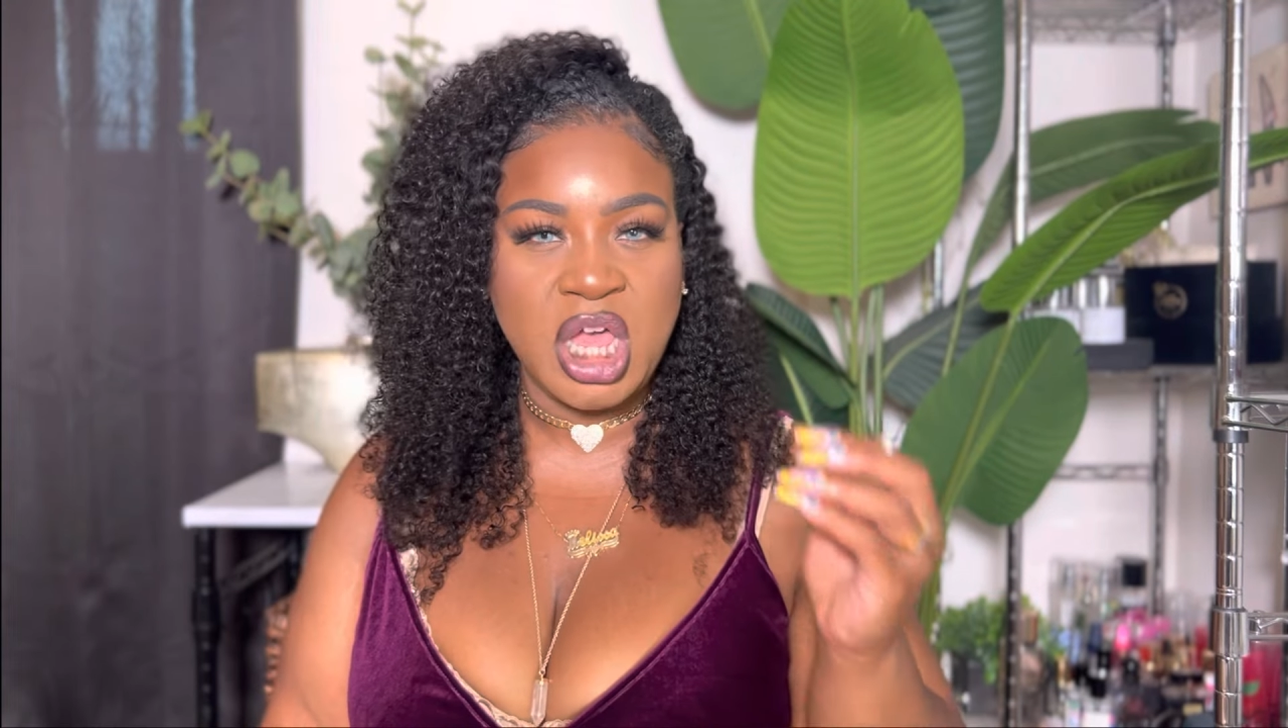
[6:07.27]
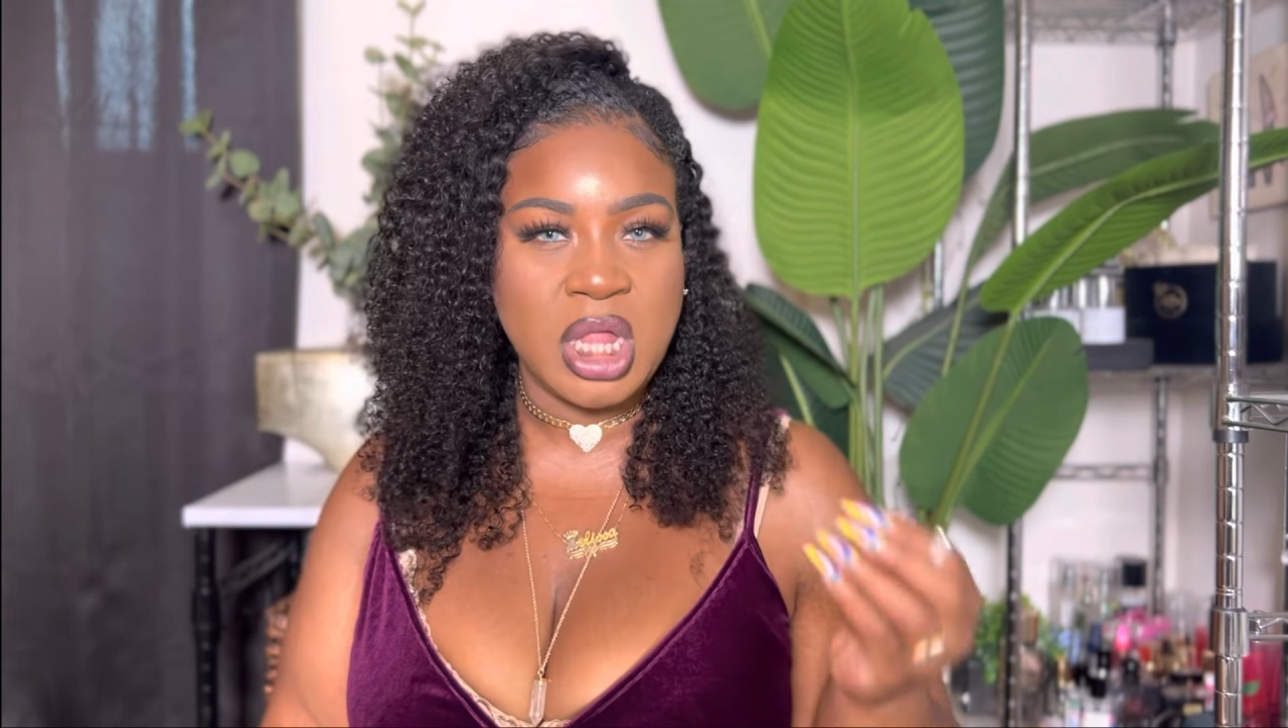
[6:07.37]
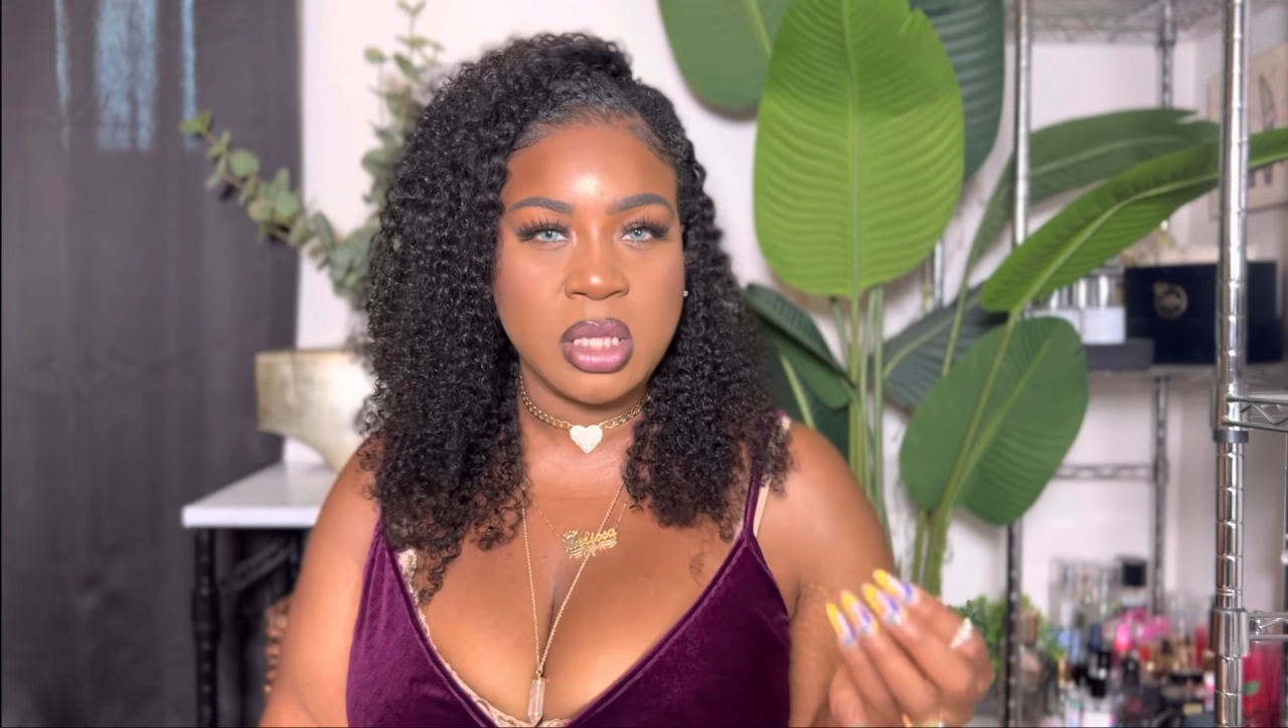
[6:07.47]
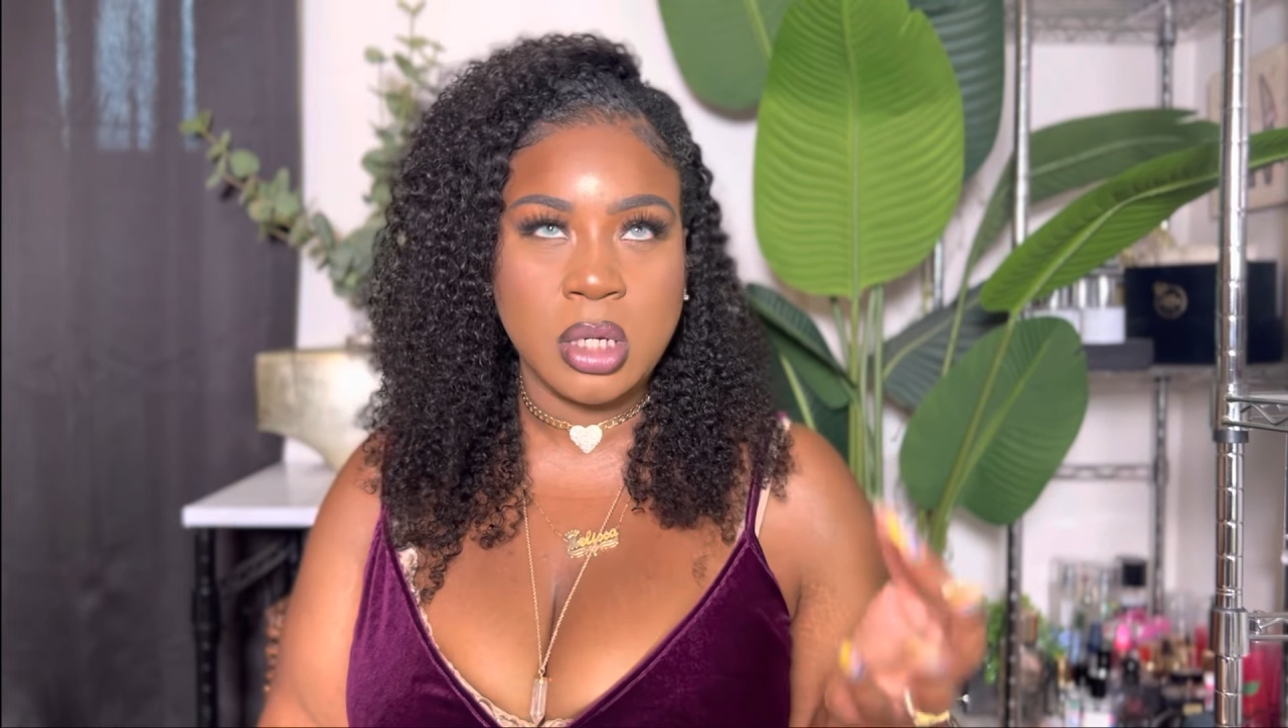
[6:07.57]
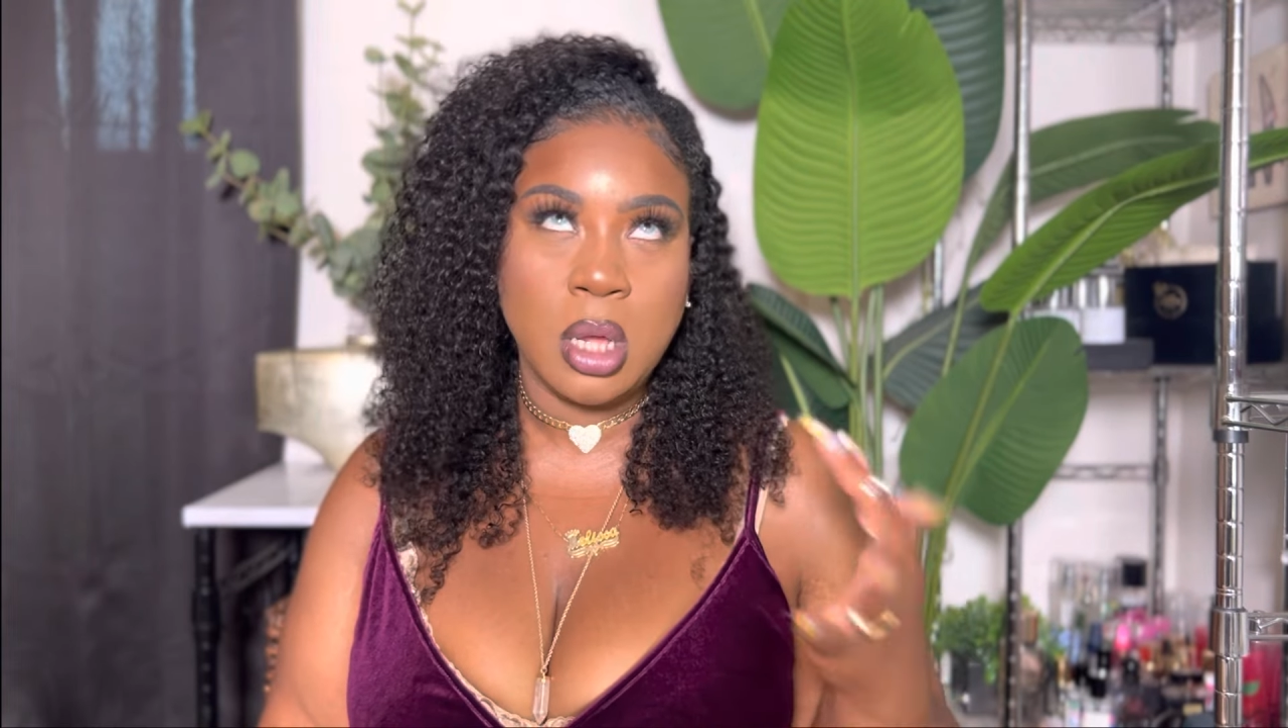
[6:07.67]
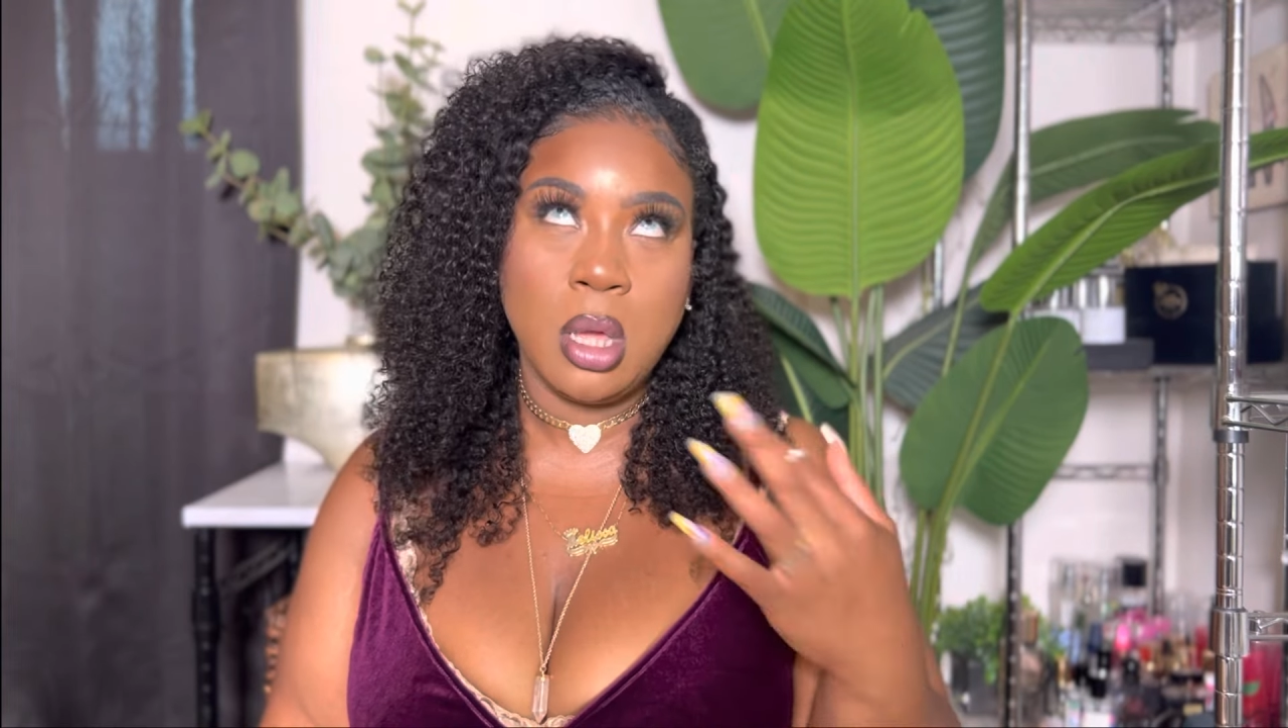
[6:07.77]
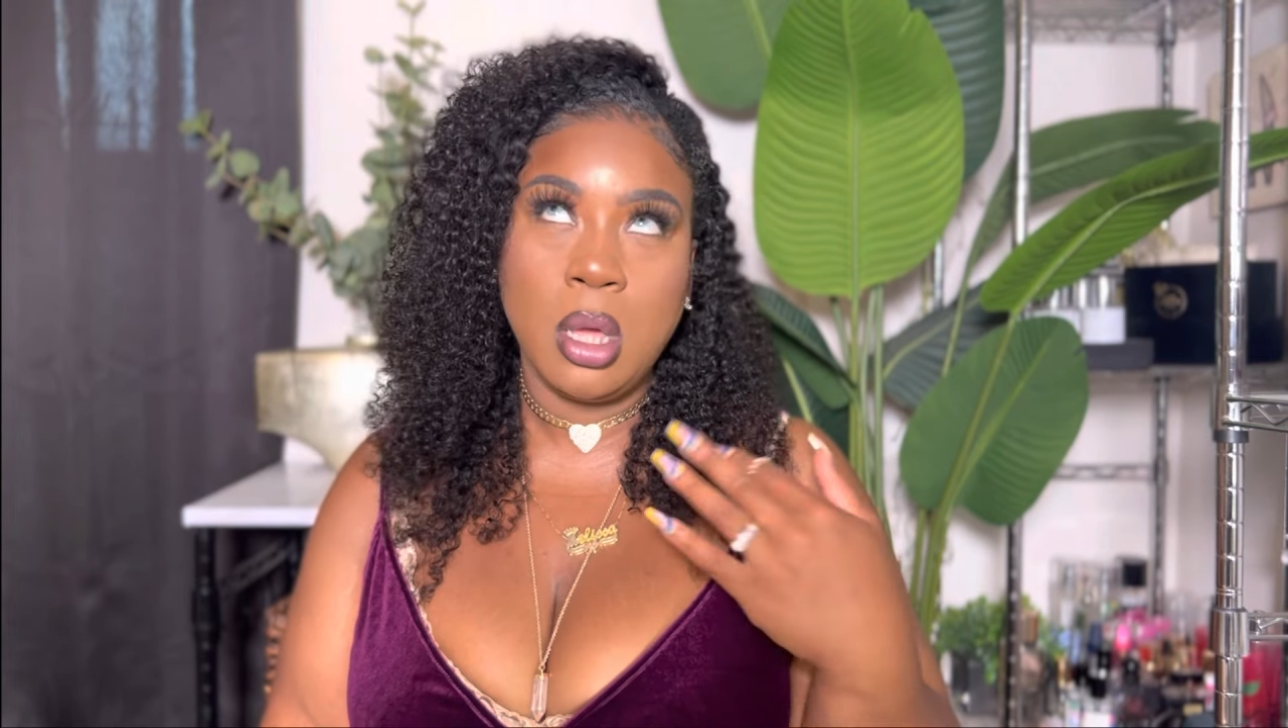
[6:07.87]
color.